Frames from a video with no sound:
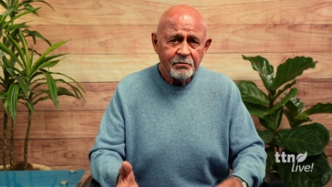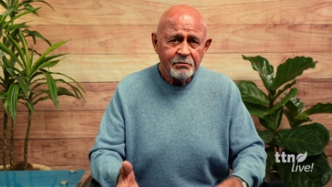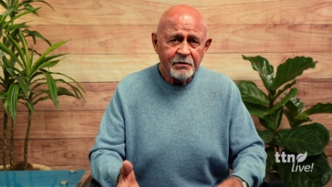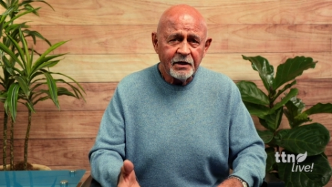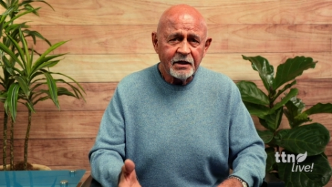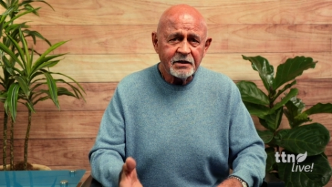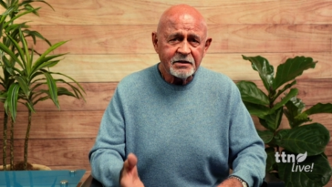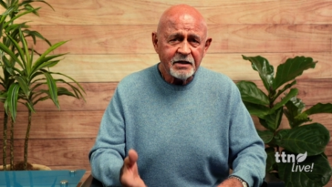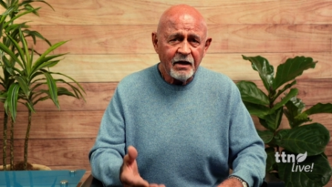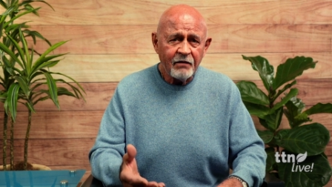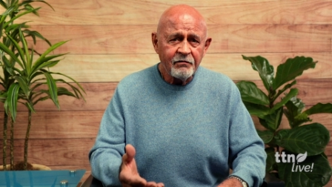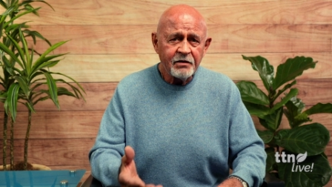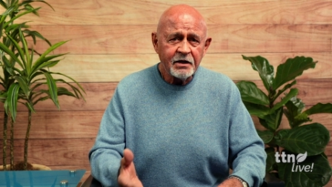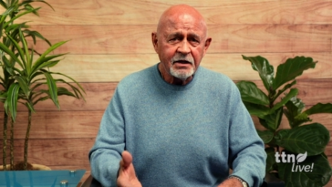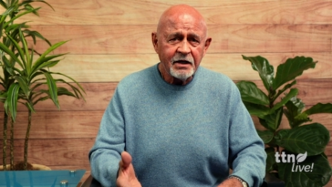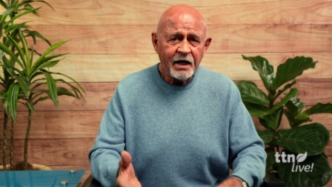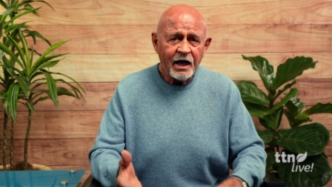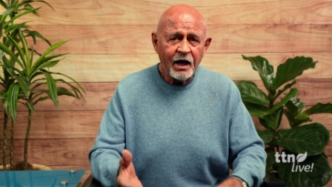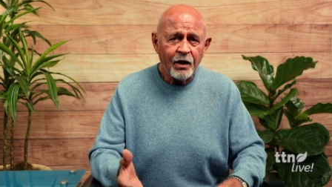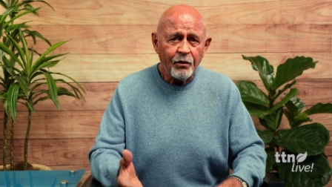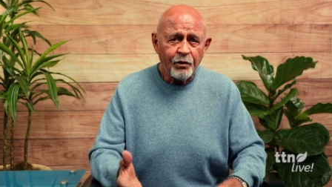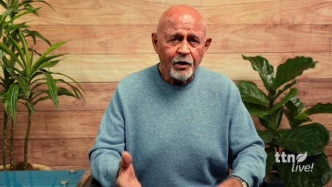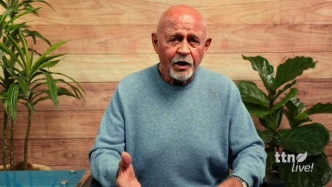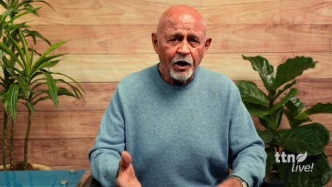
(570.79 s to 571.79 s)
because every
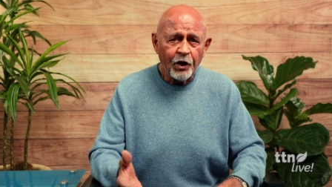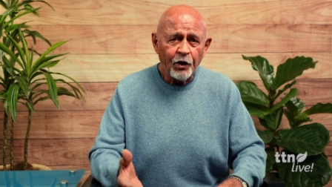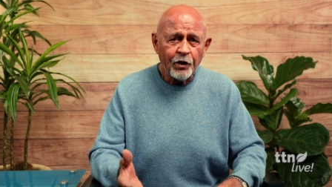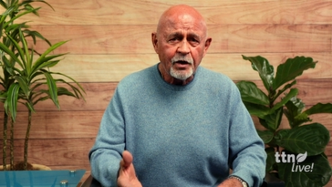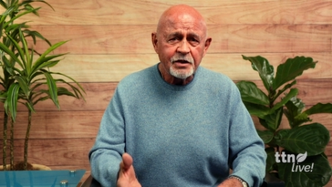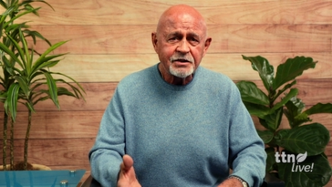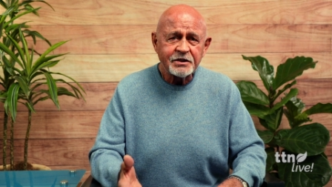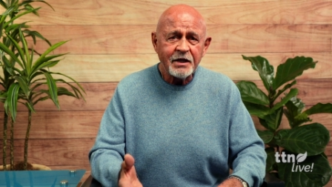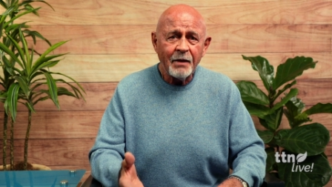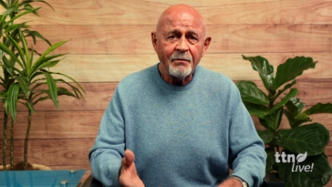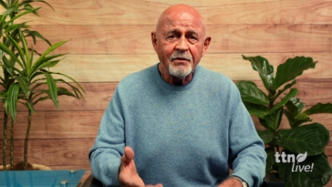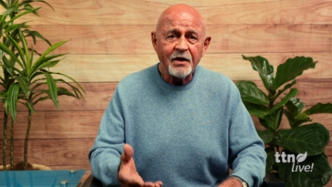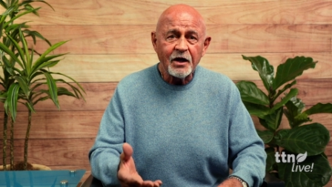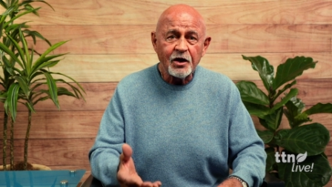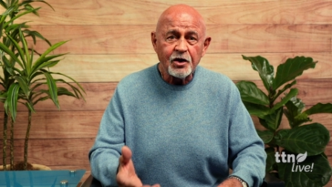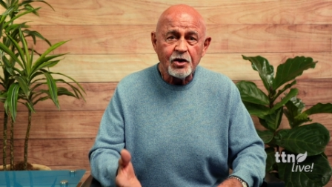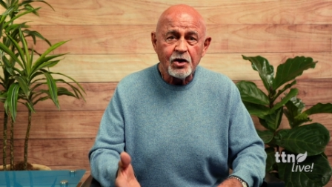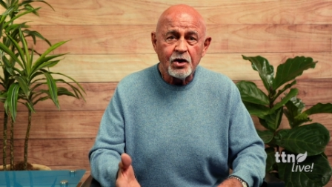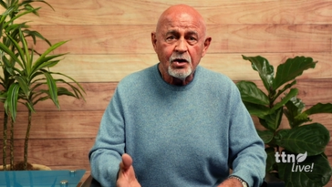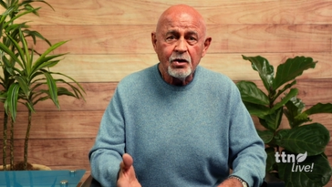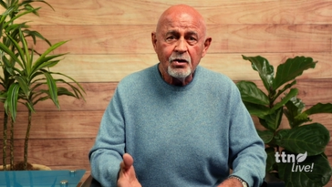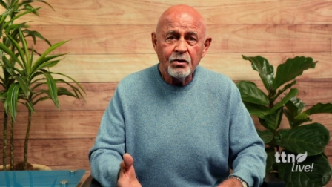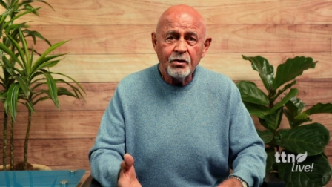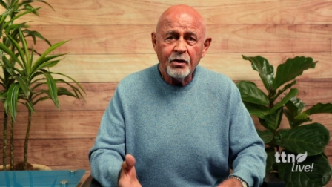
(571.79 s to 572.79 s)
day we learn
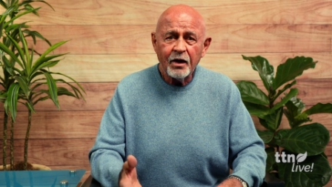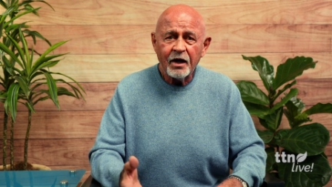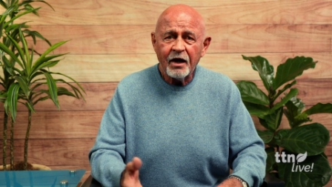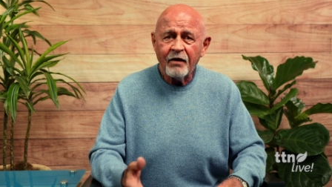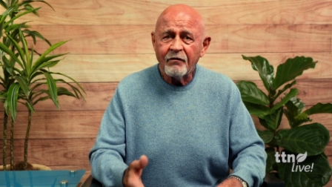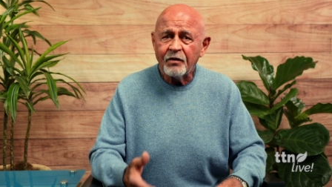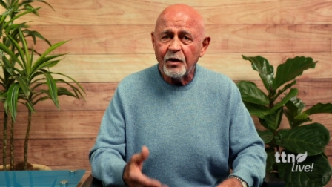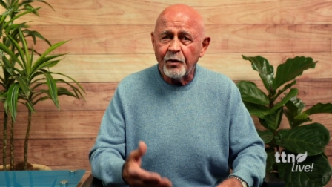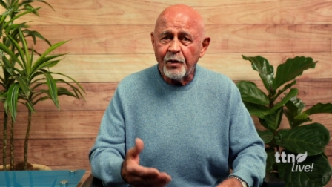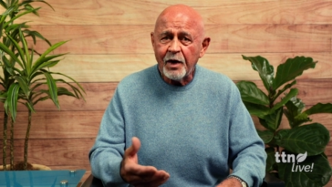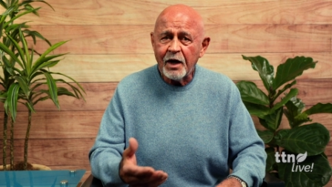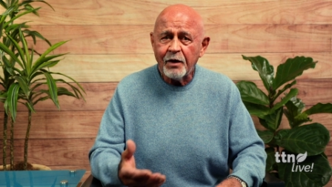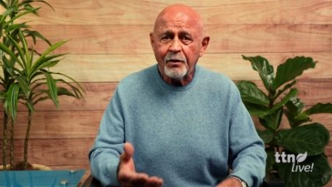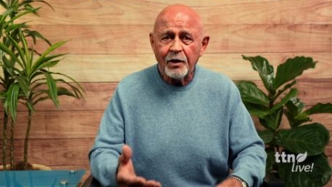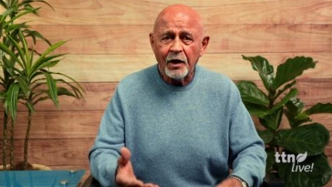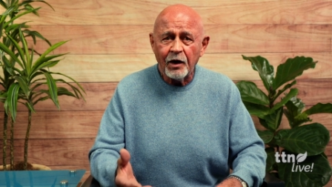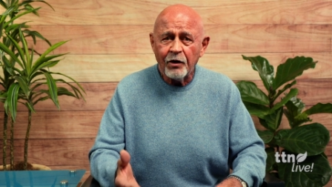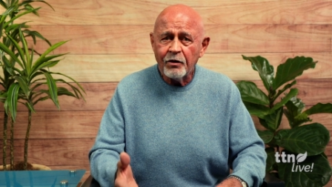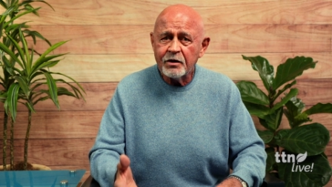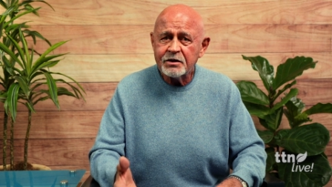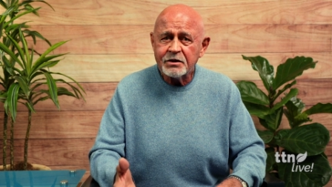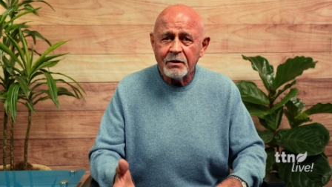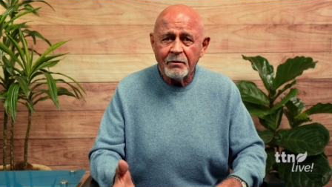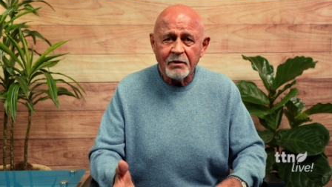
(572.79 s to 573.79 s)
something new, every week we
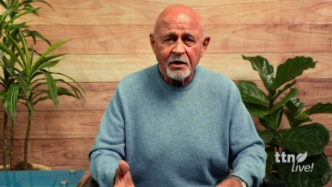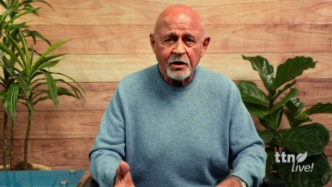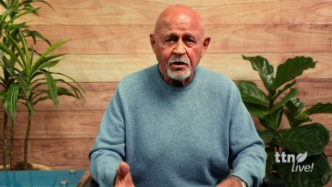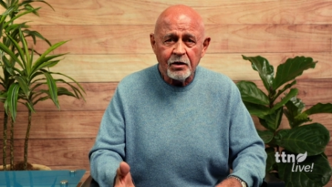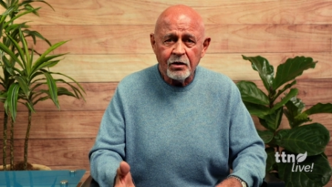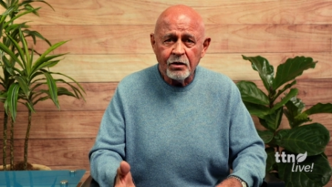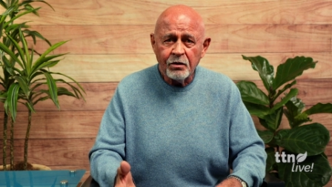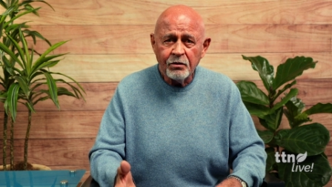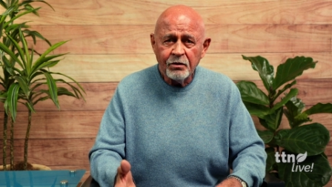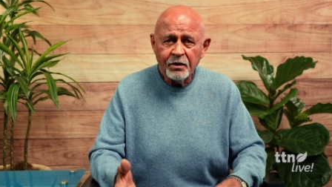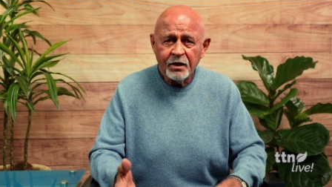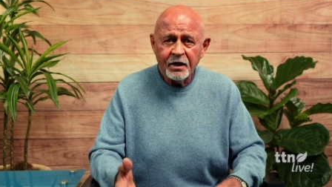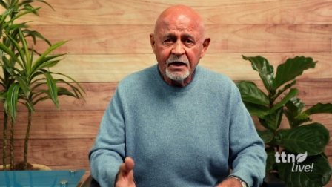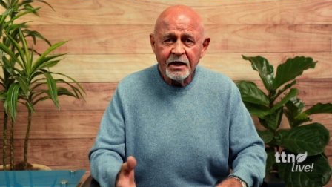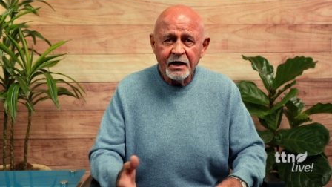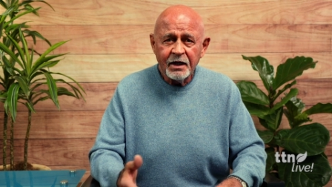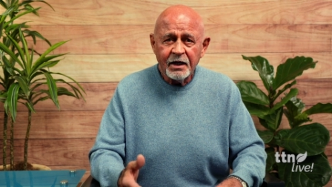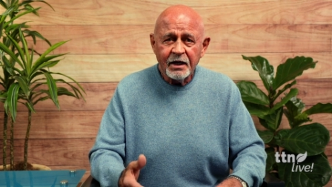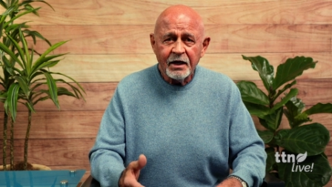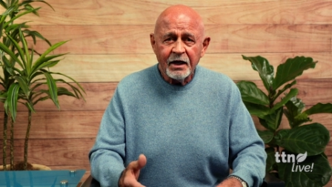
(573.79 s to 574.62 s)
learn something new,